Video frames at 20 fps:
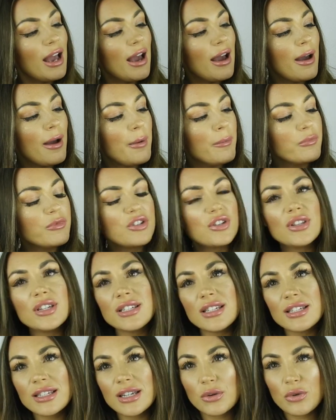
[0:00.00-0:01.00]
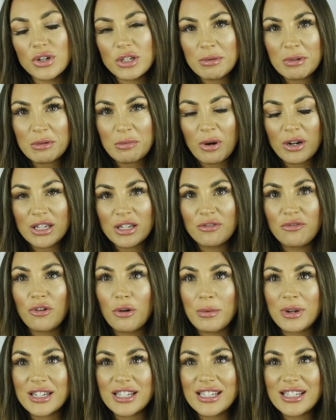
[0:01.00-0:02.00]
So this is the Christmas present
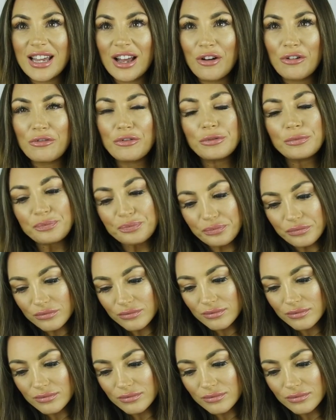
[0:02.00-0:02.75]
for myself.